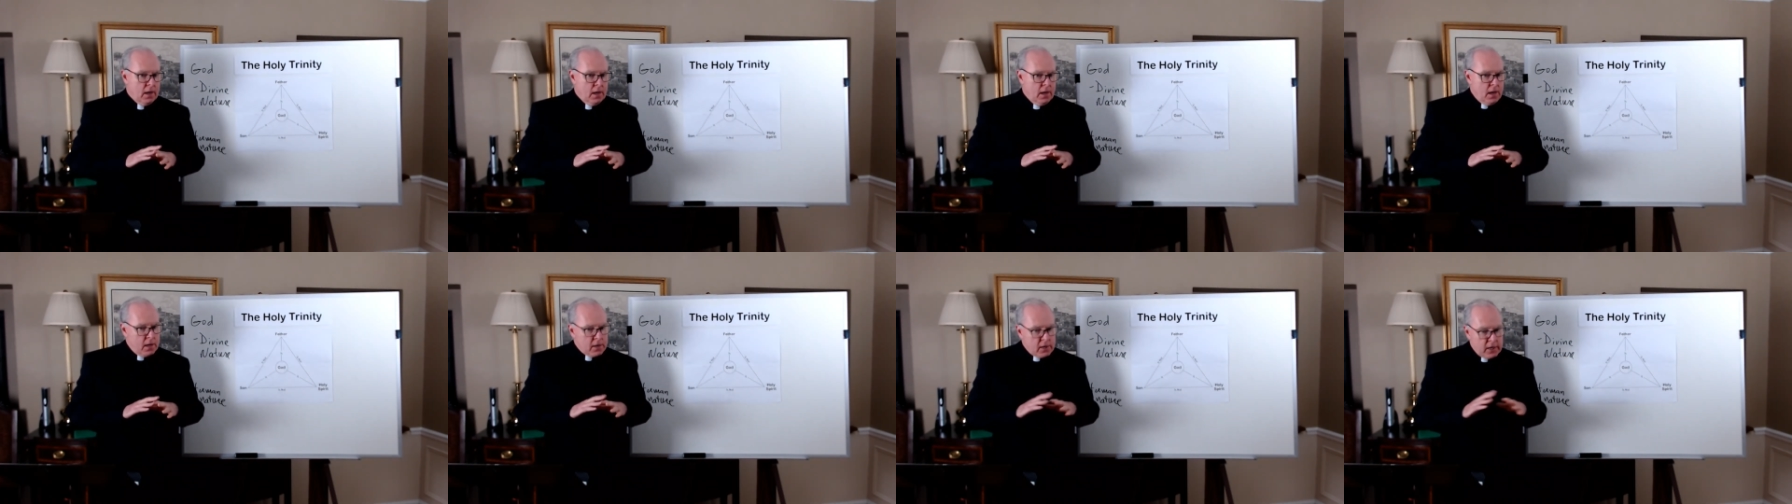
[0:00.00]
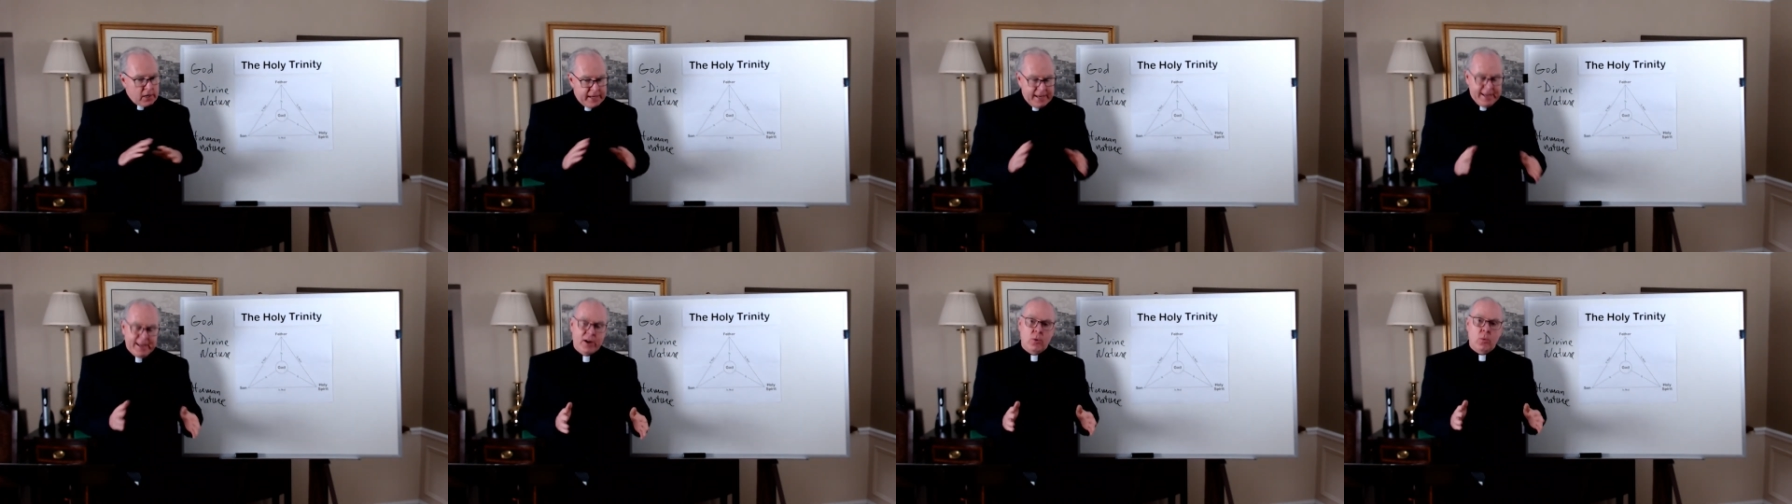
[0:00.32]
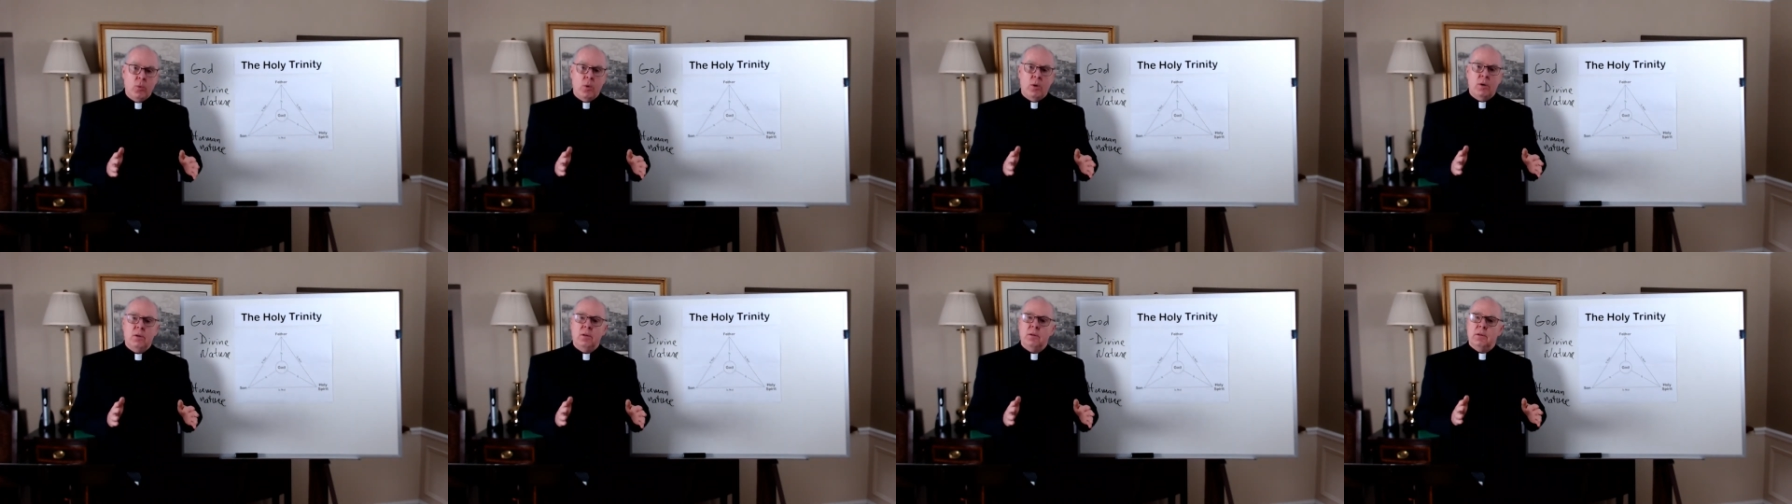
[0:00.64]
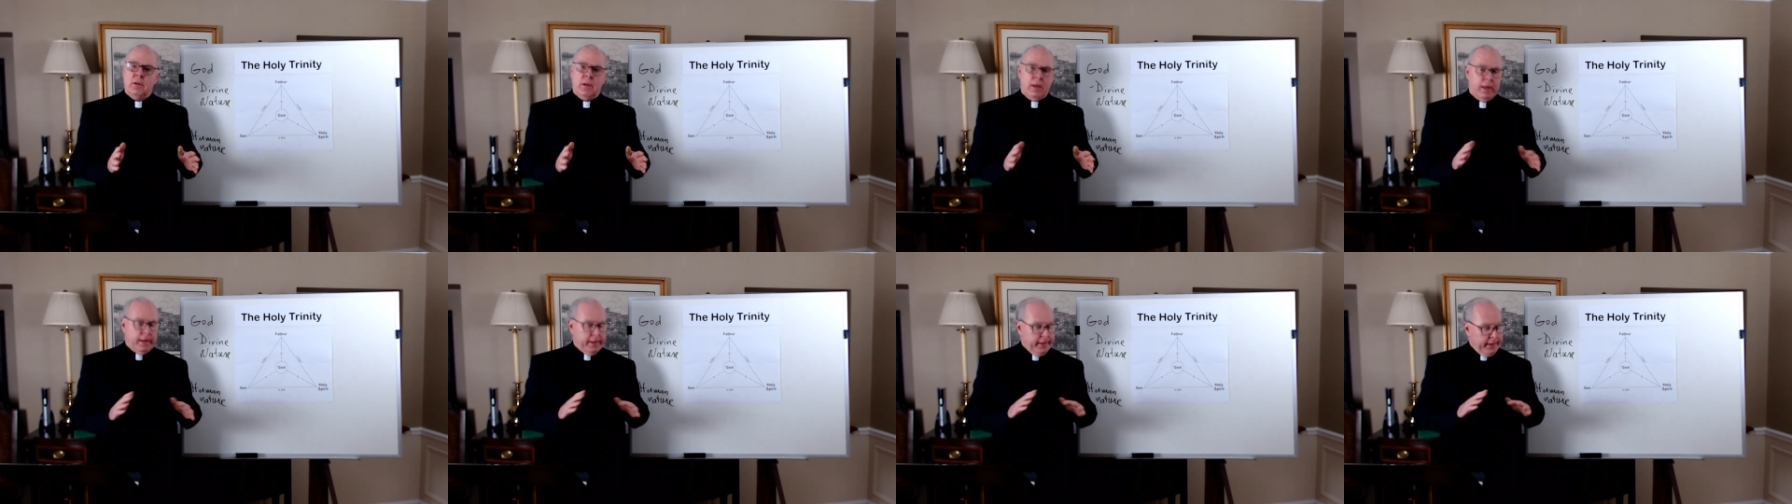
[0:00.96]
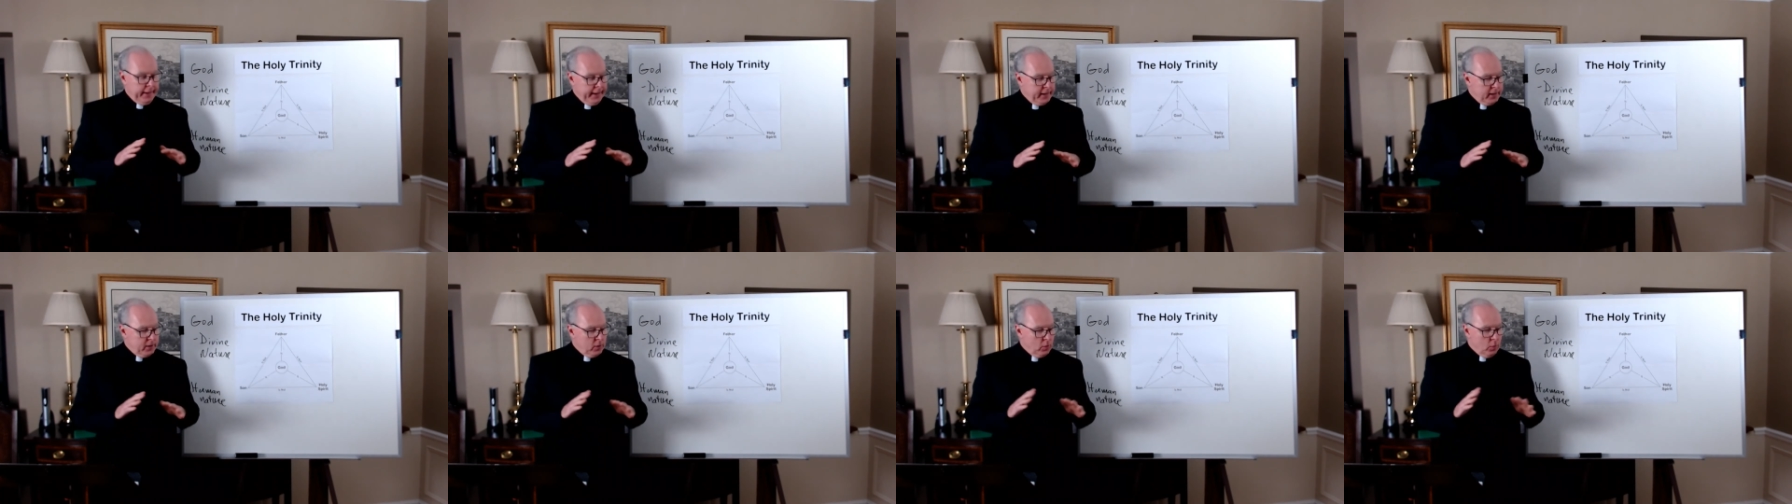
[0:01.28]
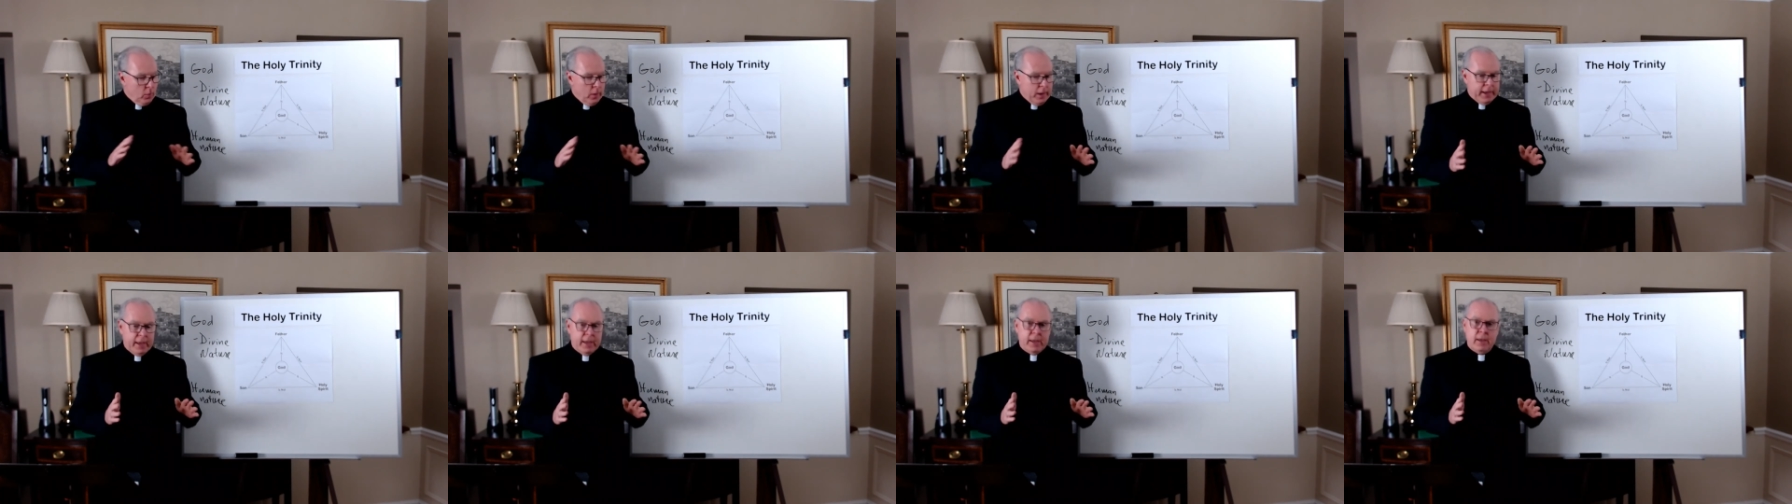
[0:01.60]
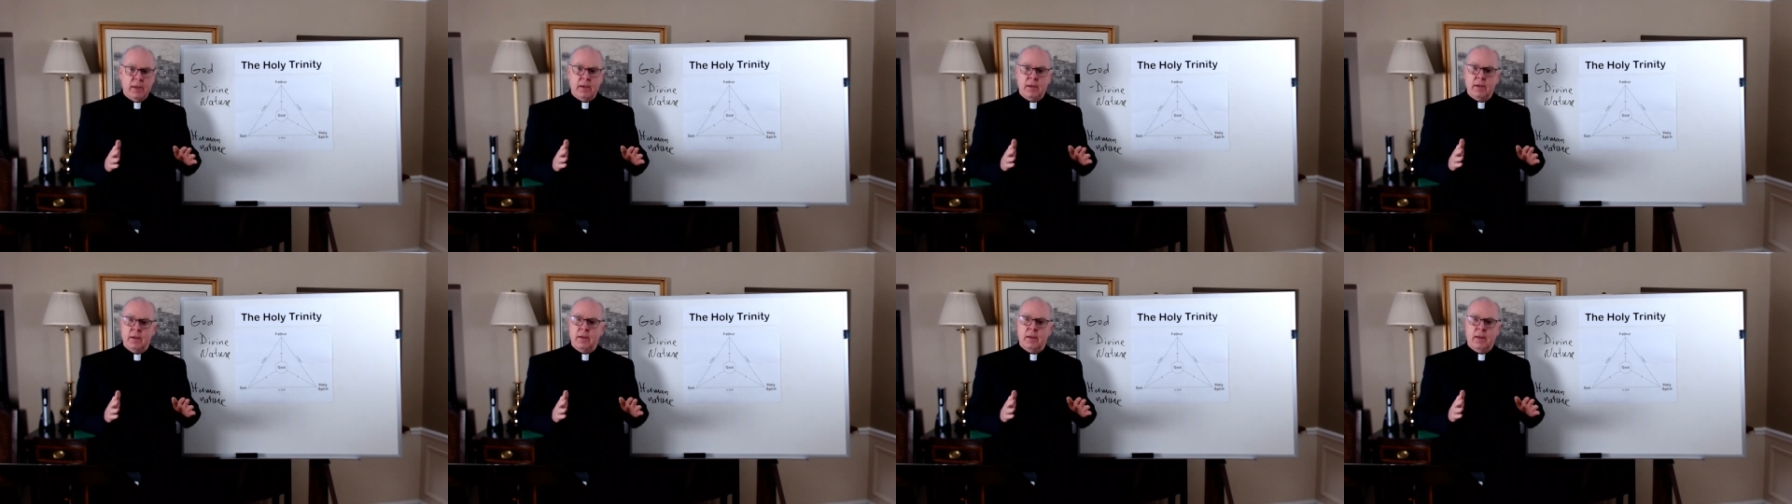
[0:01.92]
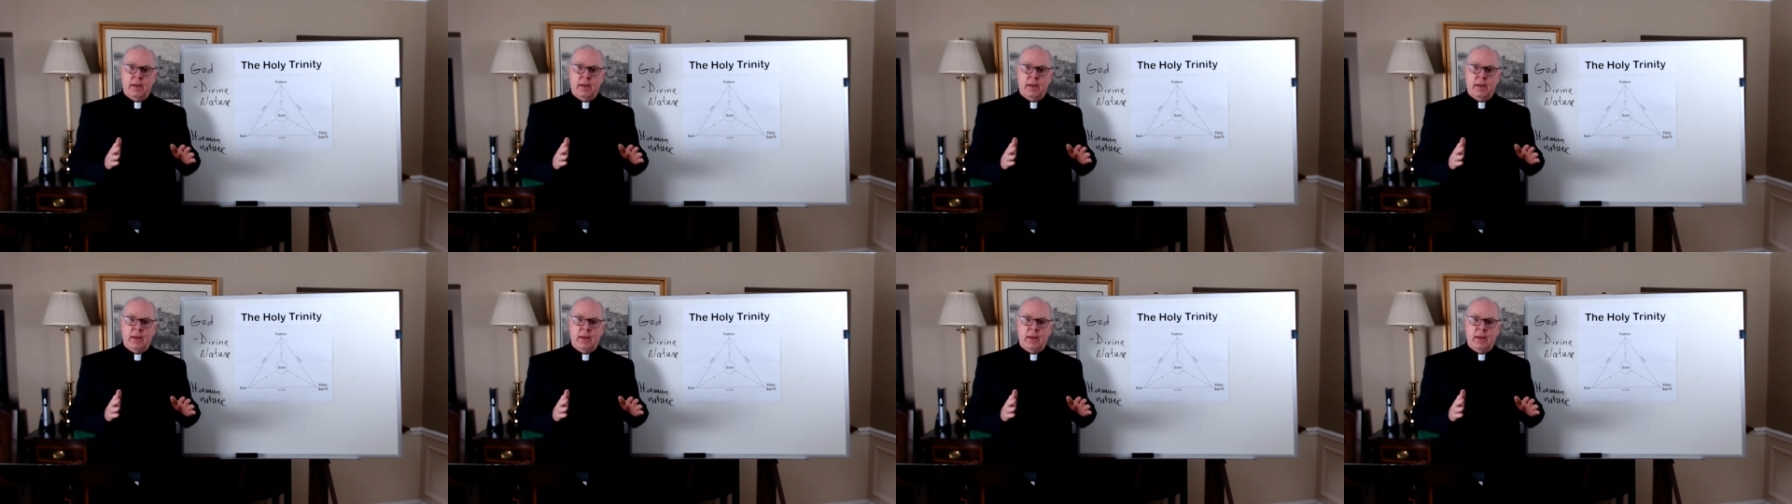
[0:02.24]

unequal in any way.